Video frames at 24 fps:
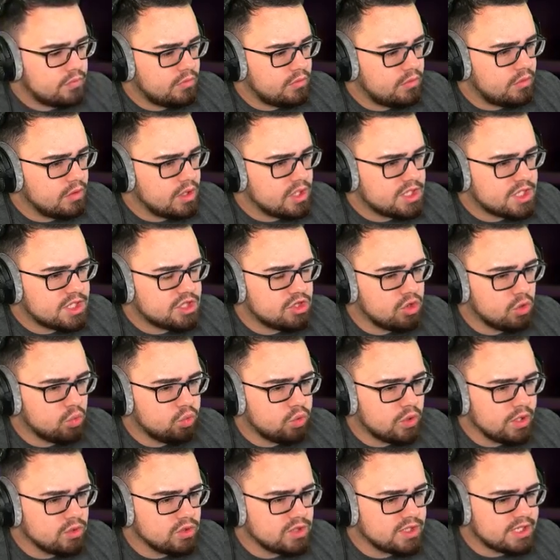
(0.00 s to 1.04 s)
This is the
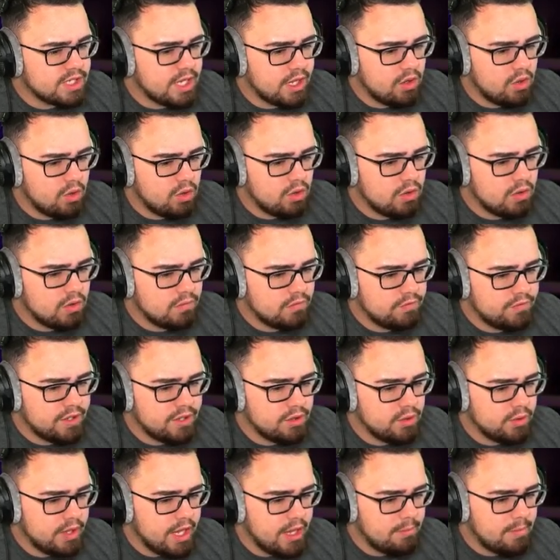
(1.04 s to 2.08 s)
real scale.
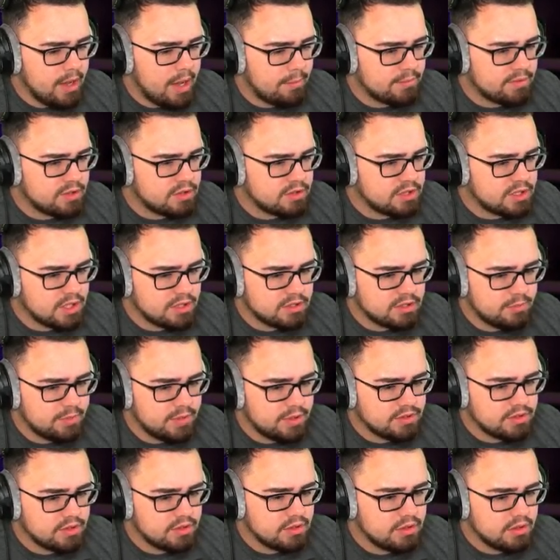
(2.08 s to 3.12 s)
Video game map.
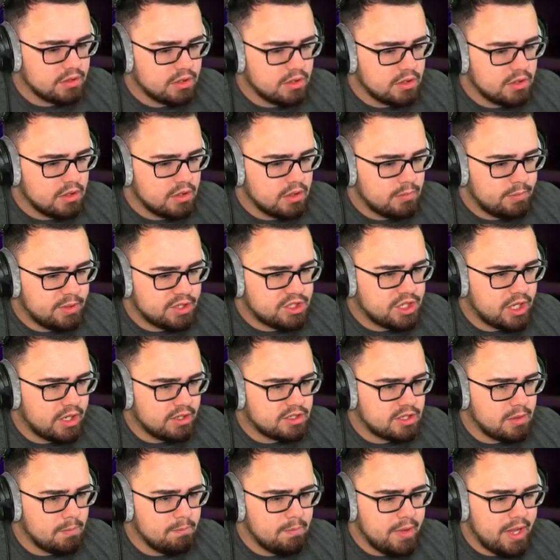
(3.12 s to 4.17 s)
Big shout out
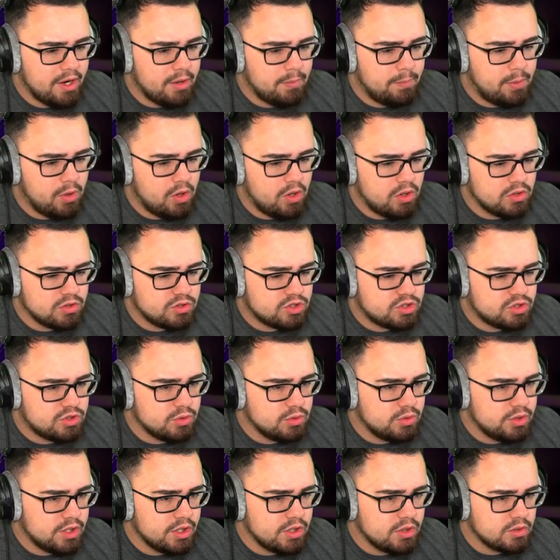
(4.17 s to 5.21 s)
to Meta Ball
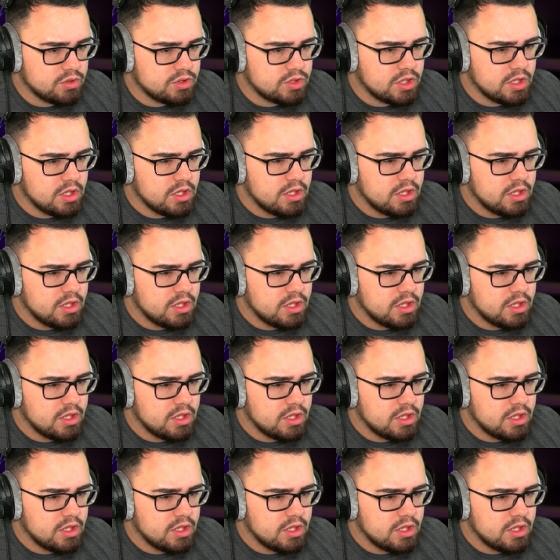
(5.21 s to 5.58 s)
Studios.